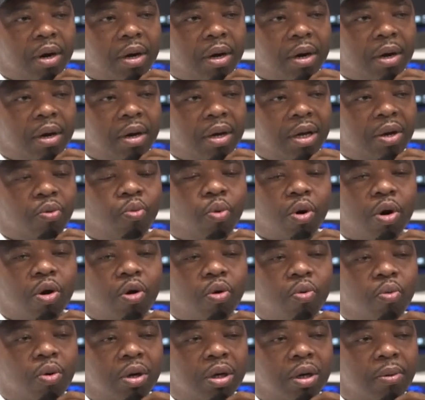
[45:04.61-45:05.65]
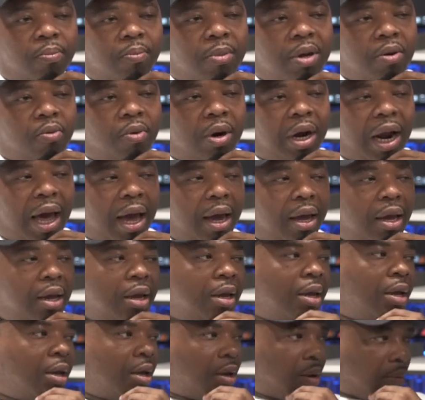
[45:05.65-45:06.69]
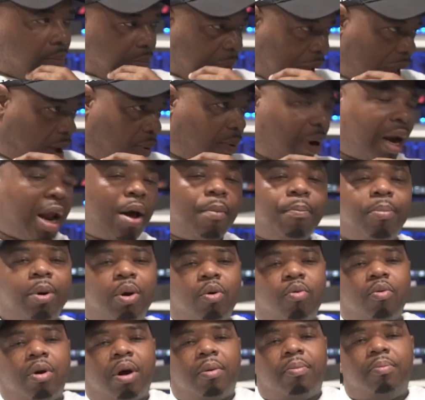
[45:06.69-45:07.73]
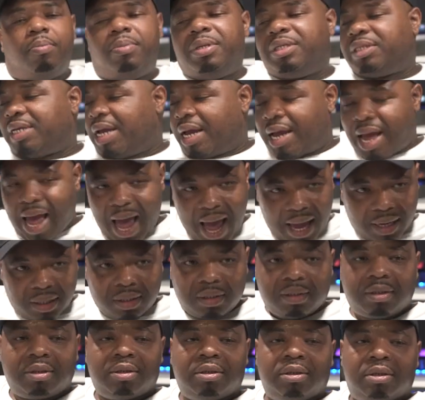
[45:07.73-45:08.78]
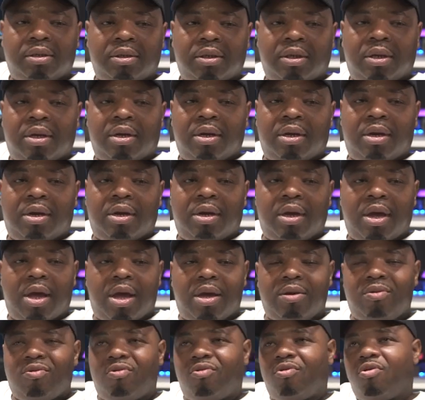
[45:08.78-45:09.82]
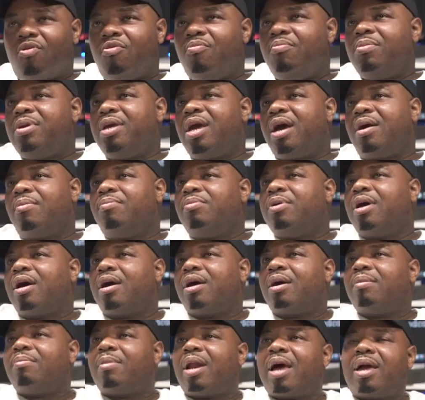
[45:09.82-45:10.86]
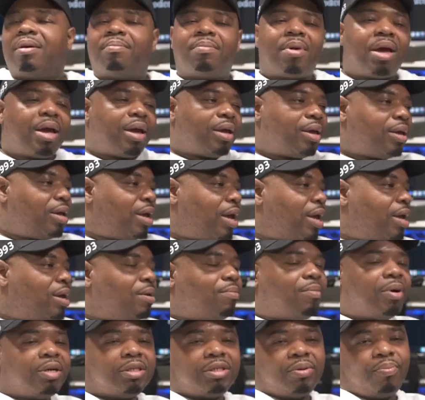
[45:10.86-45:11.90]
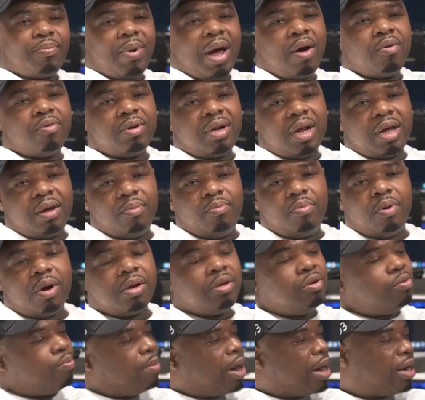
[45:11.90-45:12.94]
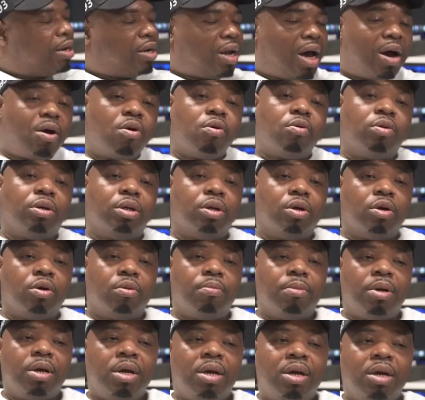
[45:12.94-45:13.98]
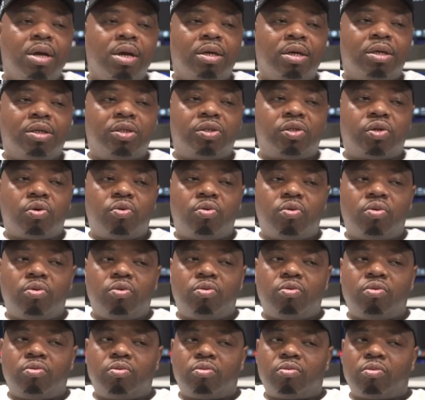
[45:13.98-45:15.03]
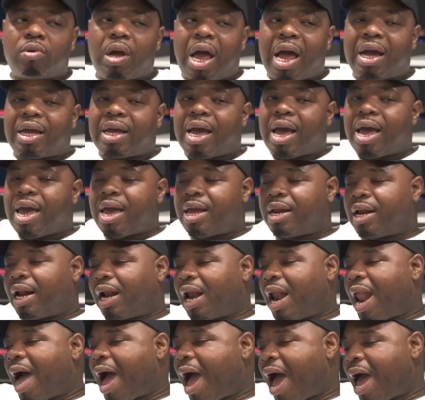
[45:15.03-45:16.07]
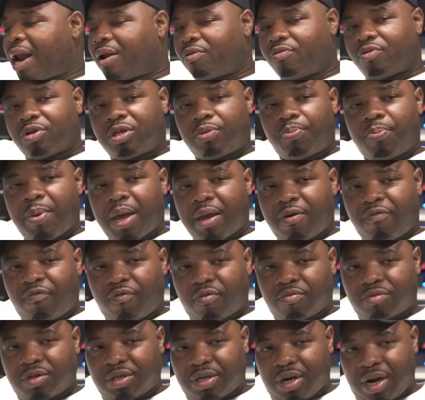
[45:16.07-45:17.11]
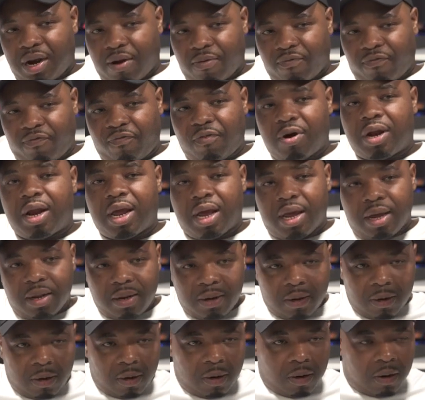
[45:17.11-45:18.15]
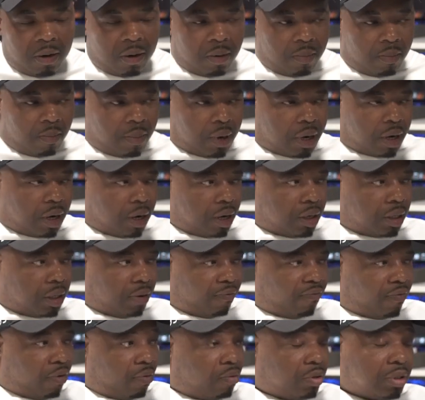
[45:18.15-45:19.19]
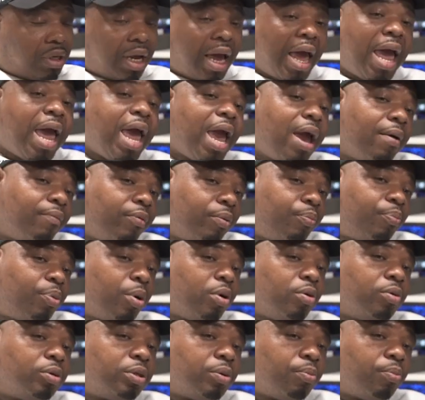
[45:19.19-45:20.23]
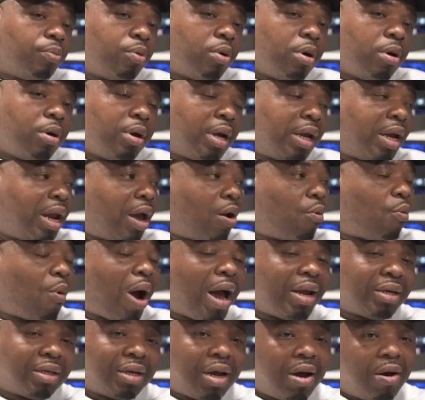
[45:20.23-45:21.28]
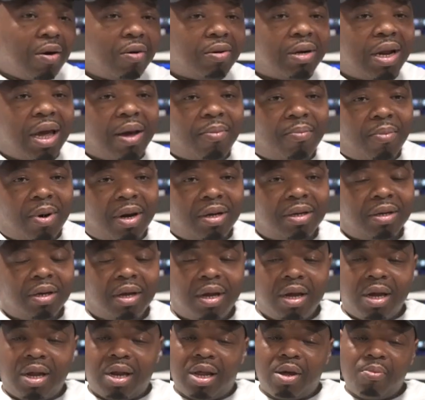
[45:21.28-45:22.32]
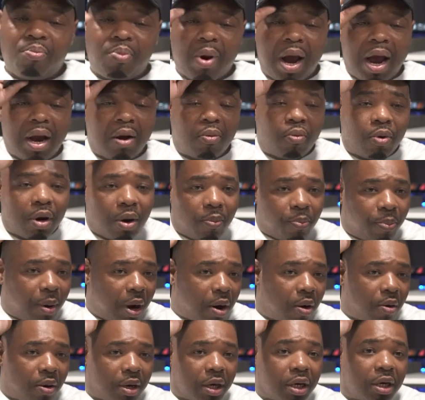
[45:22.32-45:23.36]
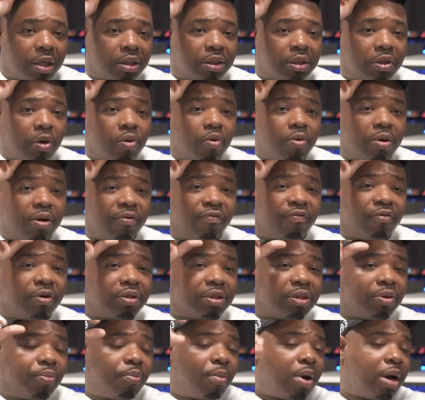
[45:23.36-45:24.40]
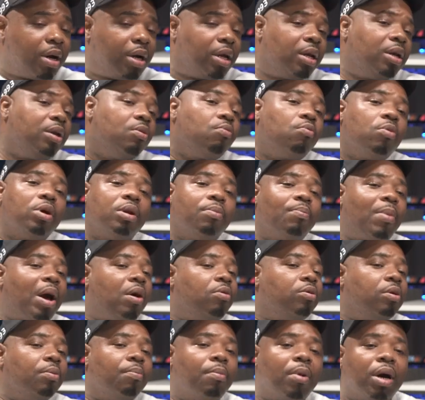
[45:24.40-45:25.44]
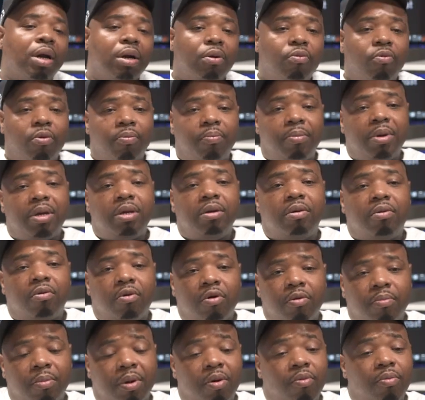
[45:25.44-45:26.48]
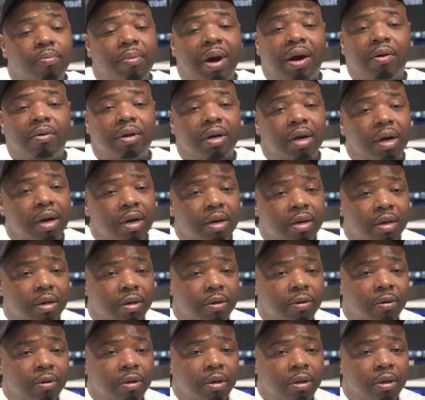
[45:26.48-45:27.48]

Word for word: And uh, he worried with the me was like, man, when I blew up, bitch, I got you. And you know me, I'm young. I'm like, man, it ain't much about that, bro. You my dog, you hear me? So I gained a lot of respect from Slim for that. Because if it was an average person, bro, and that watch called that much, they probably would have pawned it or sold it for some money. and They wouldn't about the money with me. You heard me? About the love.